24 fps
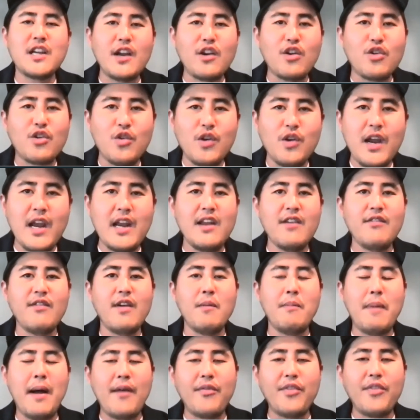and creative
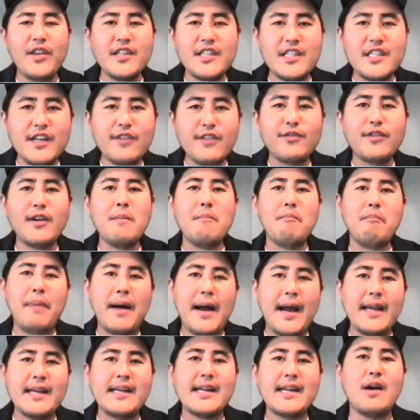about the different
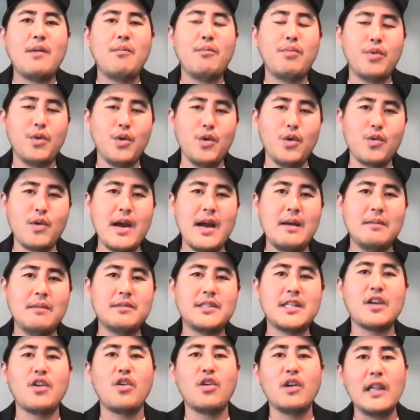Buydown
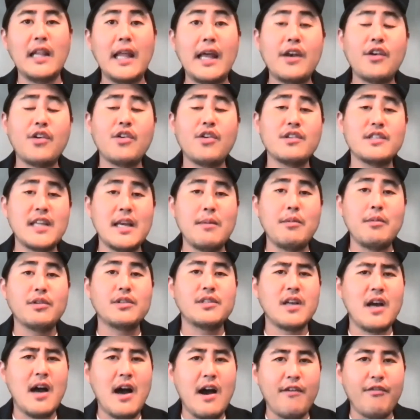programs that your lender is able
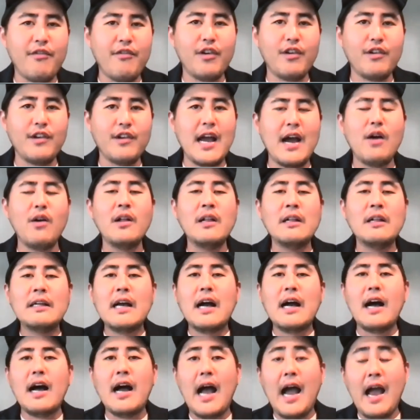to offer. Now,
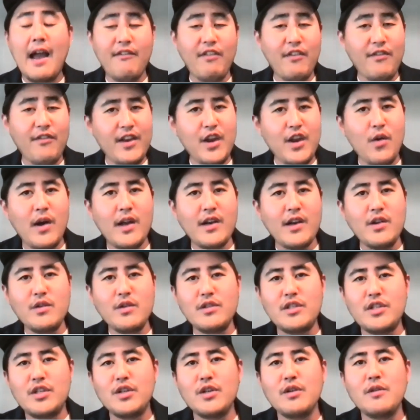I have a video on
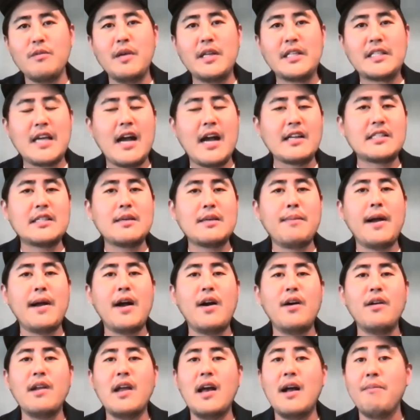YouTube. It talks
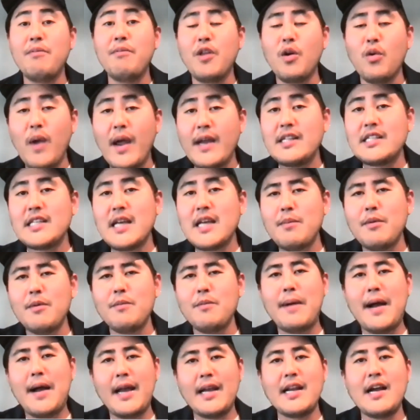about the right type of
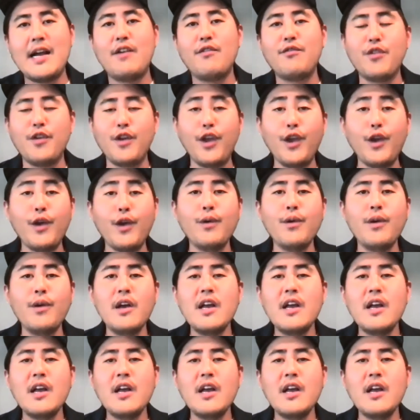Buydown for you.